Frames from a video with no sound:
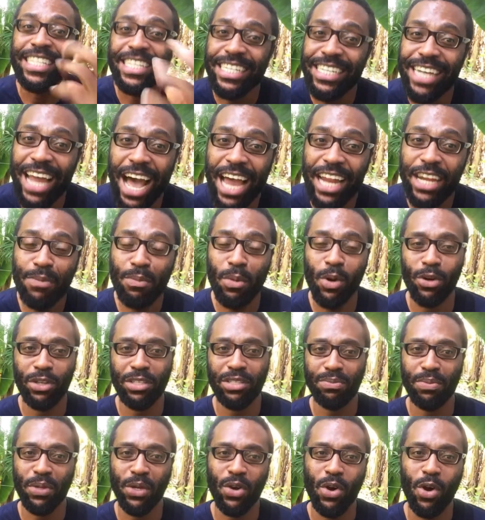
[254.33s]
anonymous
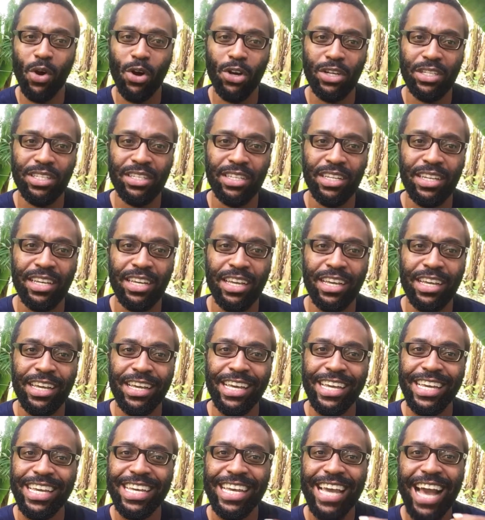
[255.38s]
because
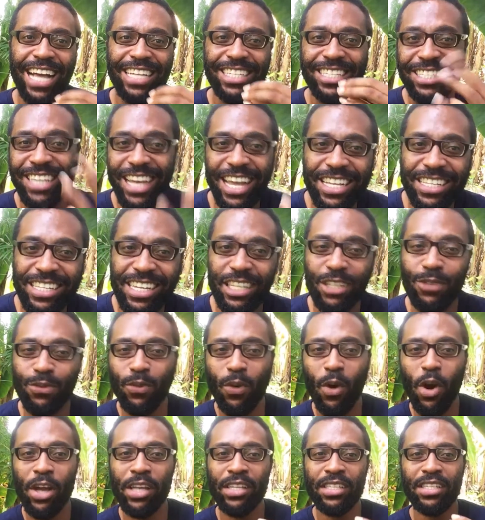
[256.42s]
he has changed his
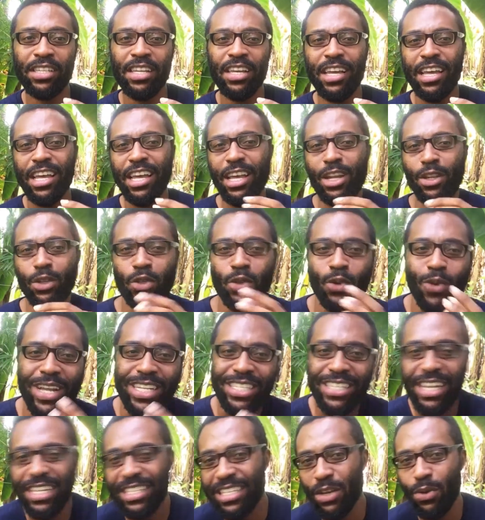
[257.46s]
voice into a
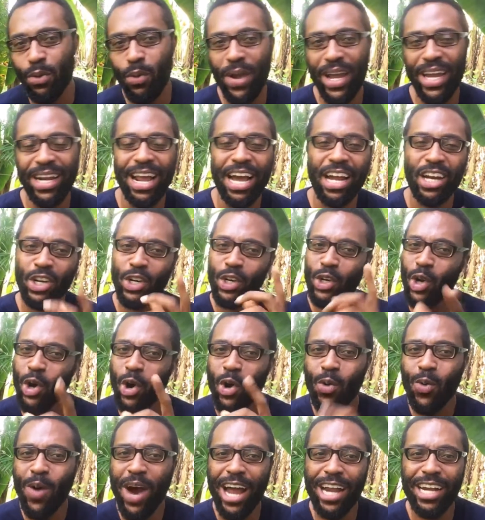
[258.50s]
certain way that no
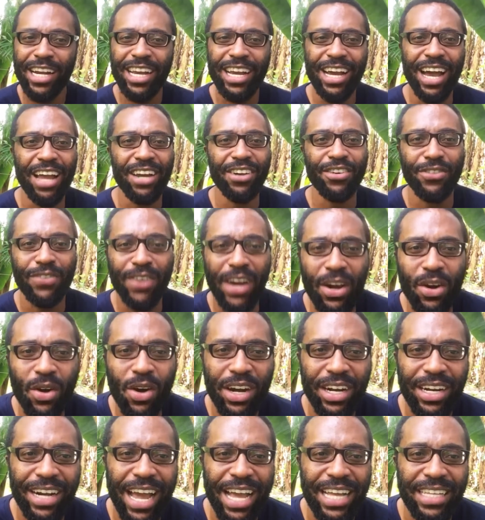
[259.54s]
one can
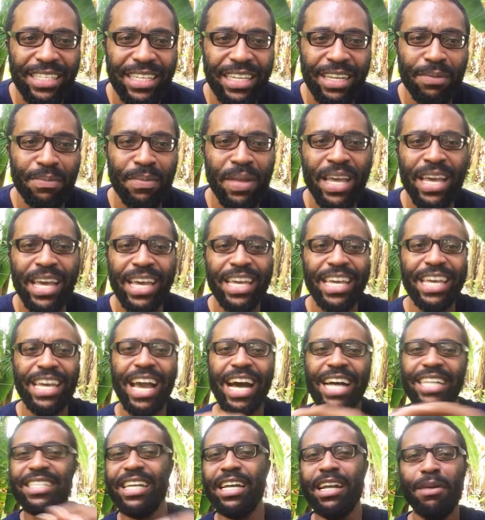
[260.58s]
recognize him. He
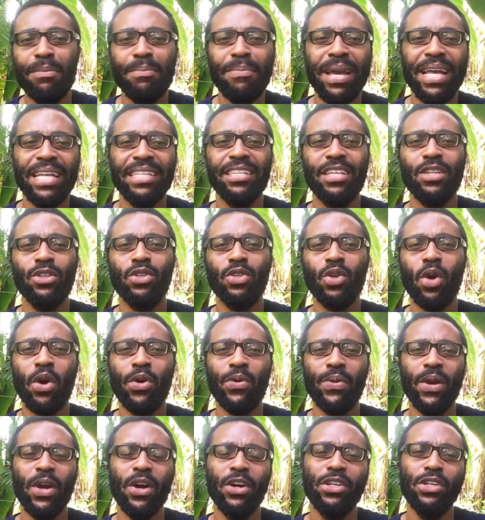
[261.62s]
has an amazing
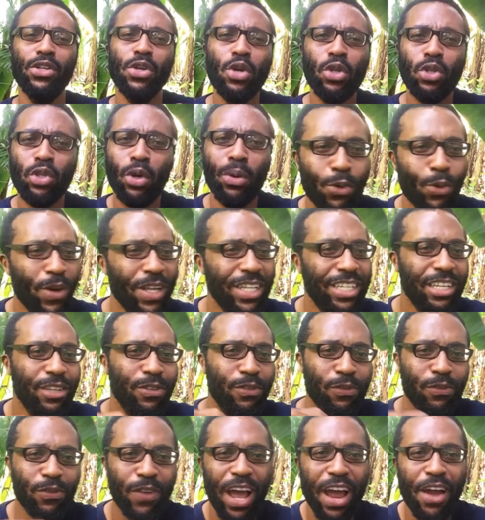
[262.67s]
story on YouTube which is
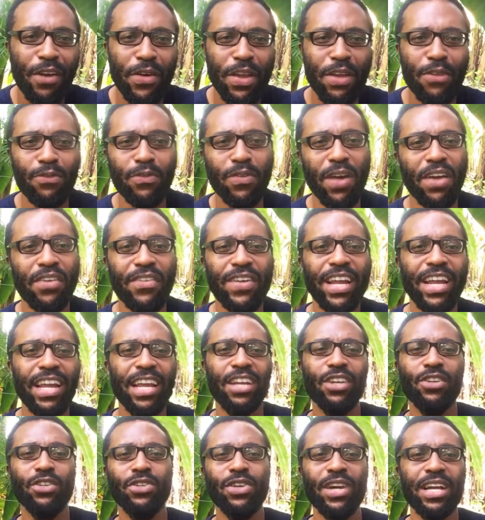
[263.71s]
very, very
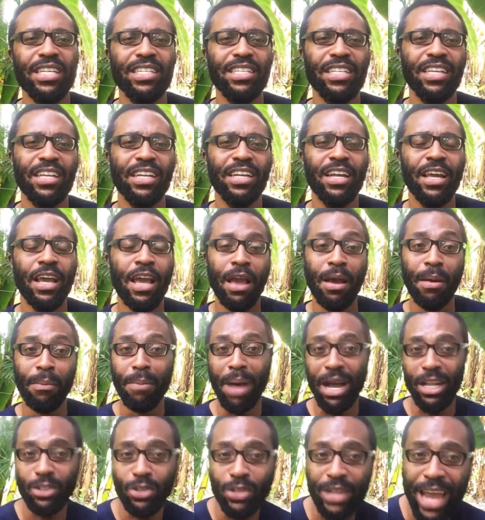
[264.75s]
interesting.
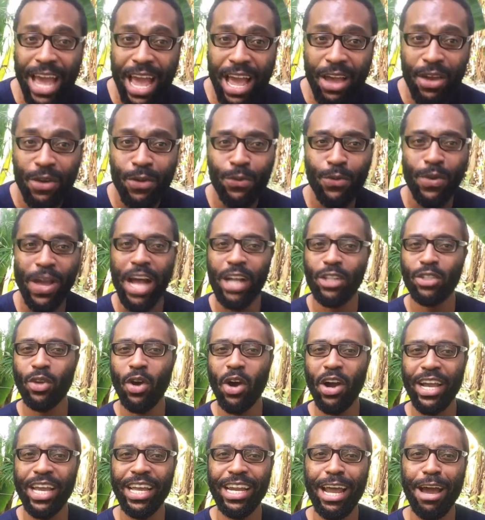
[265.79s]
But today we are
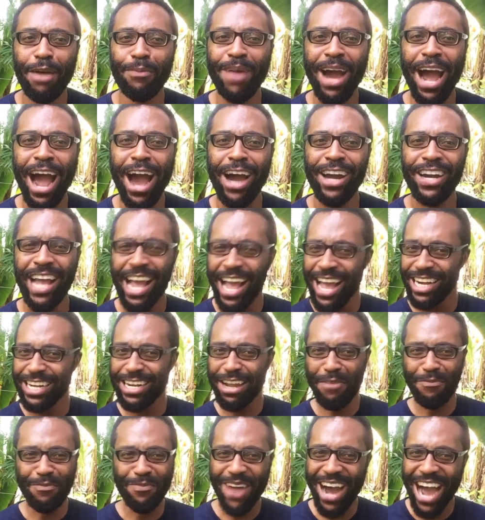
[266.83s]
talking about
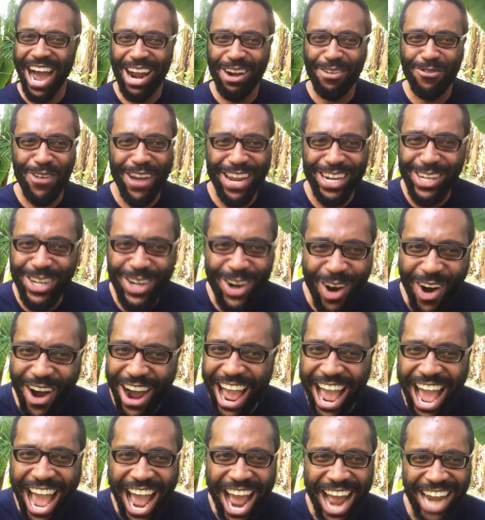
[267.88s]
the man with no
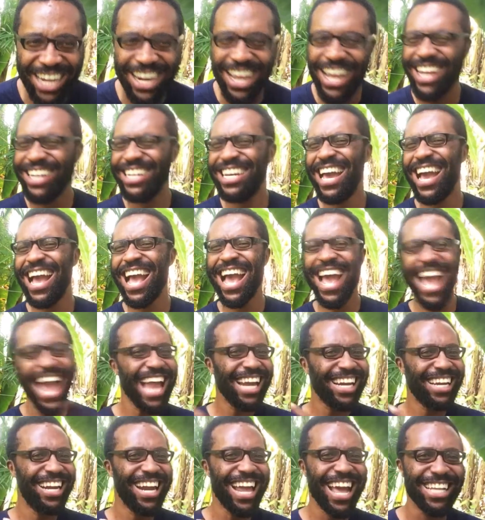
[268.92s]
head, the
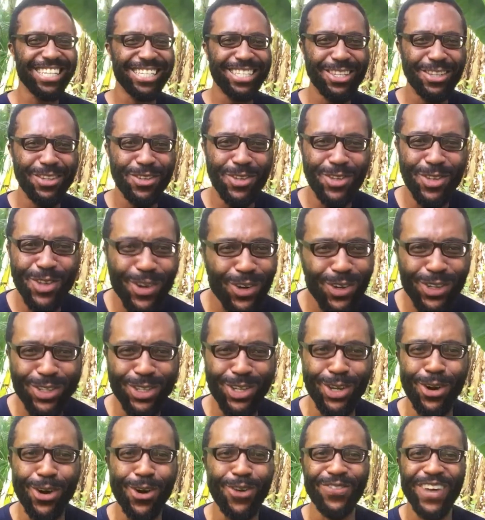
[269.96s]
Headless
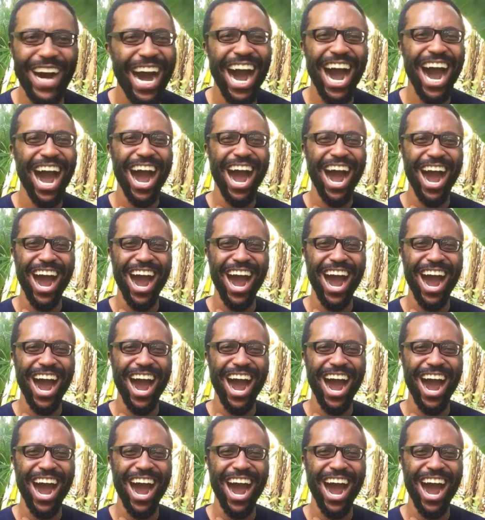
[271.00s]
YouTuber.